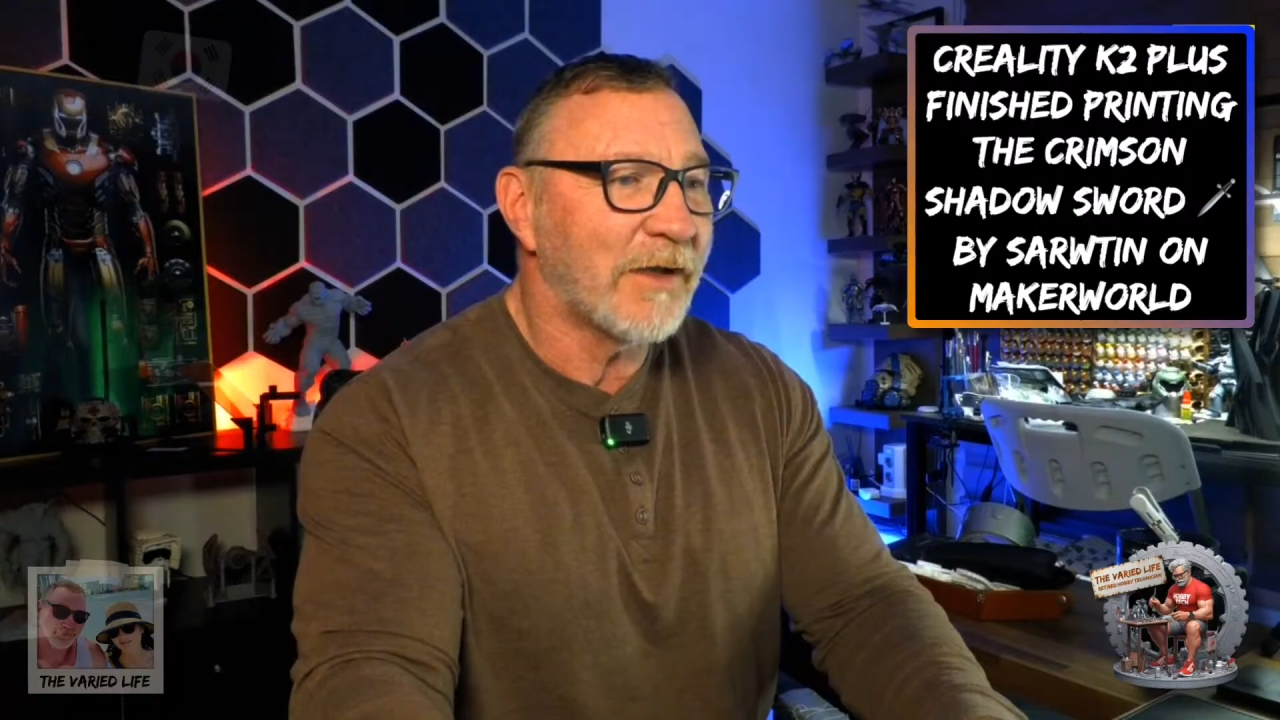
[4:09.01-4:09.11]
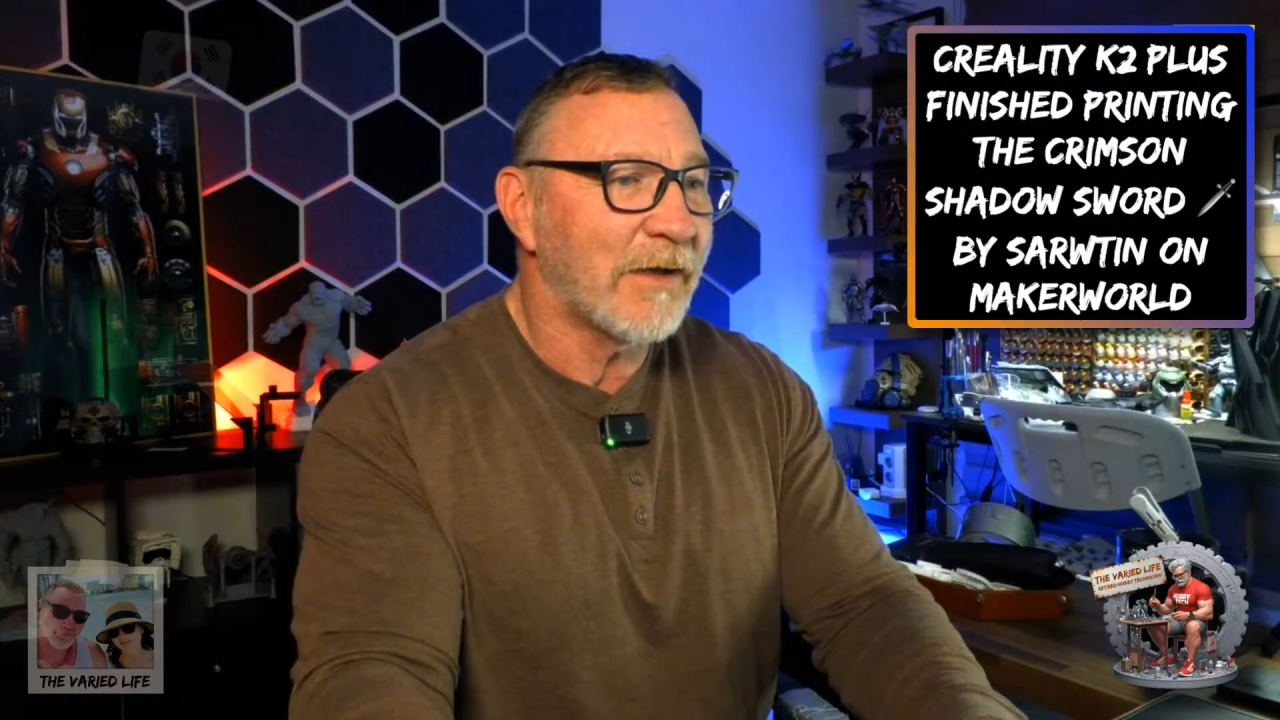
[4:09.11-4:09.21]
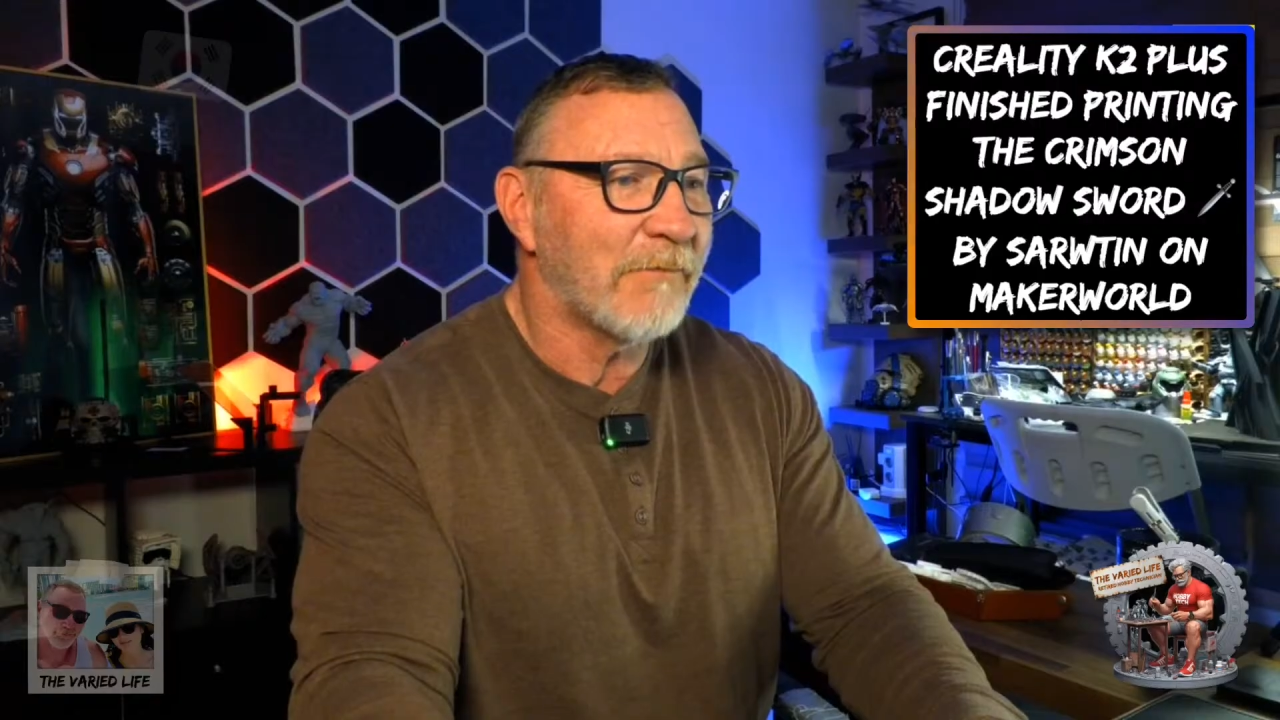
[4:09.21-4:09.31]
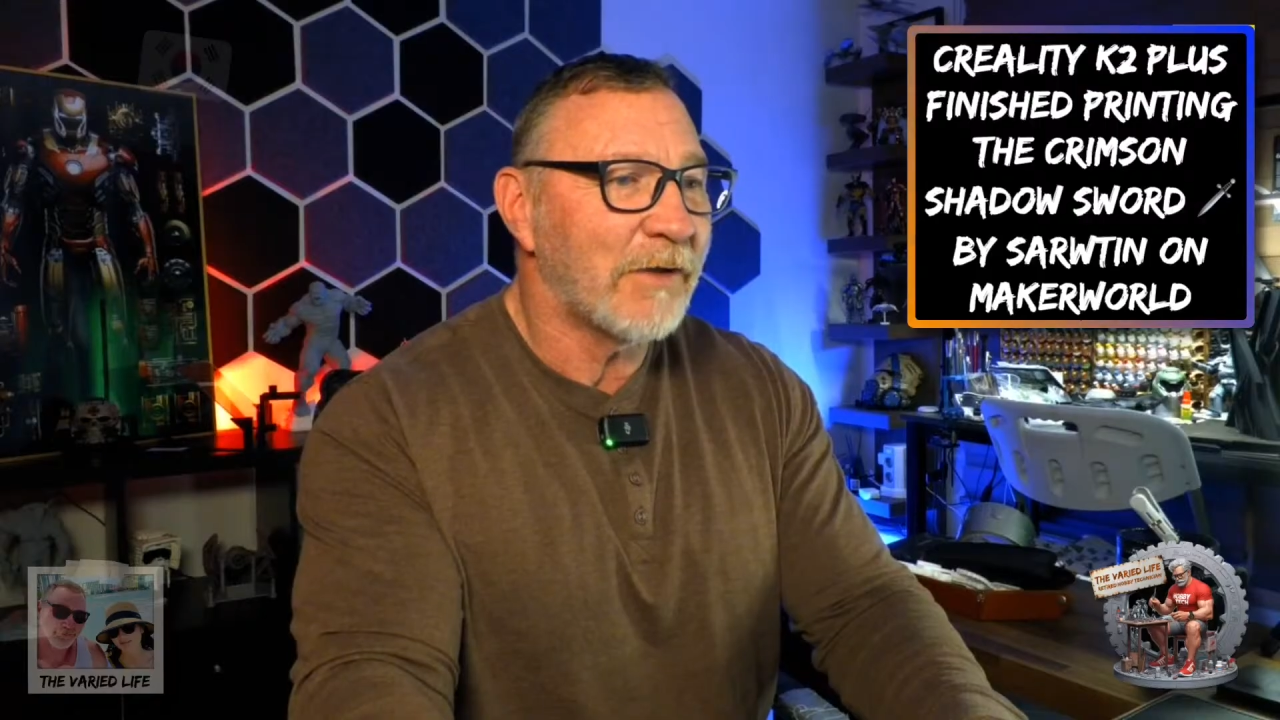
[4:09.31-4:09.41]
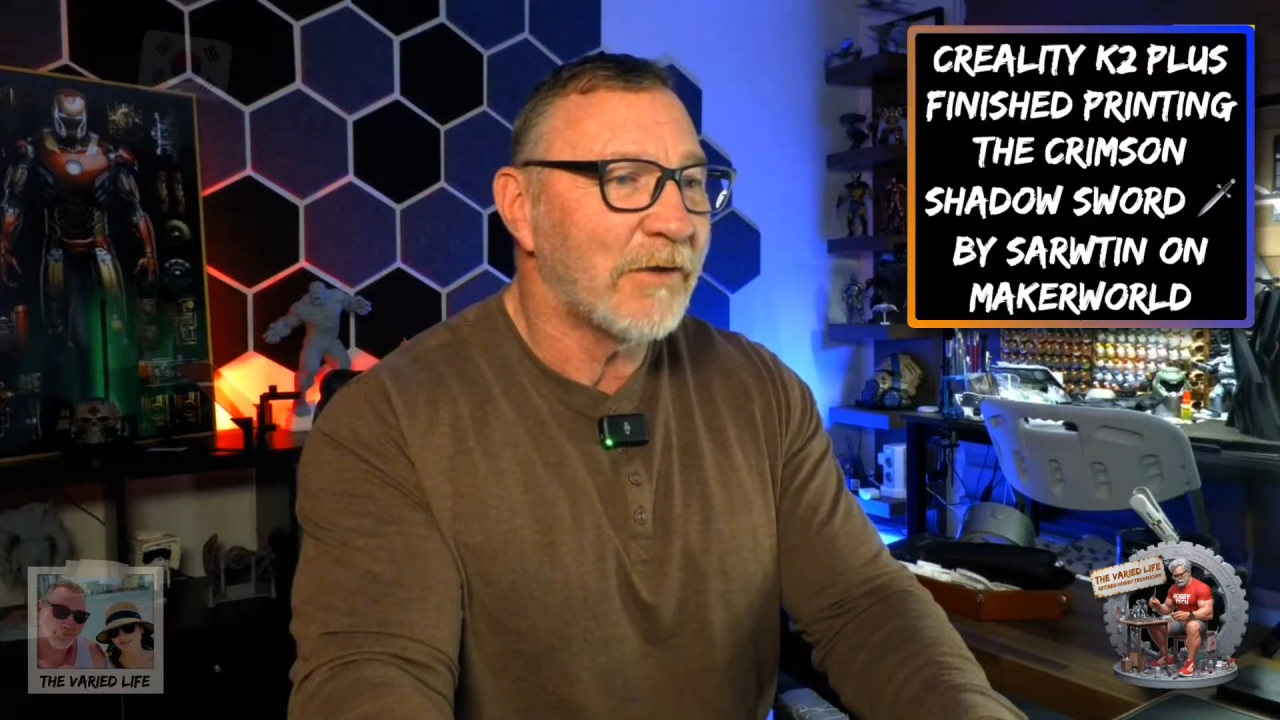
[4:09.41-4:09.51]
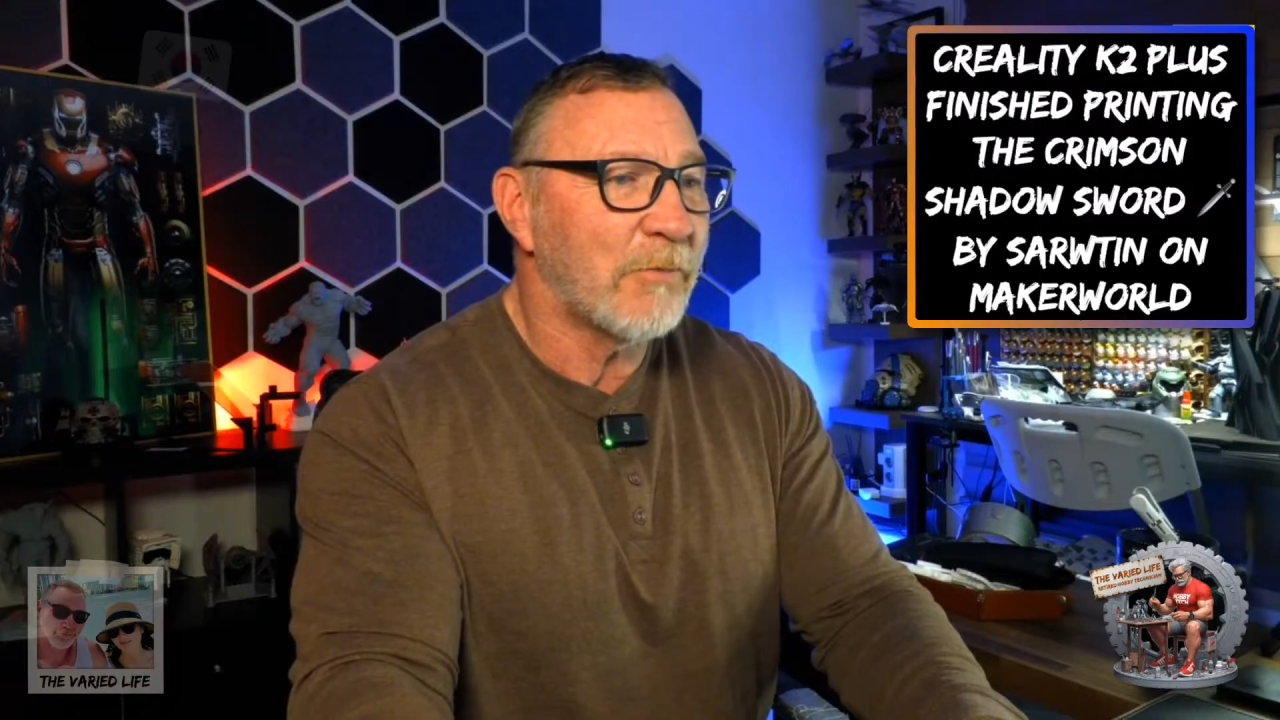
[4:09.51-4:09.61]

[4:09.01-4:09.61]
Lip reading: kind of a little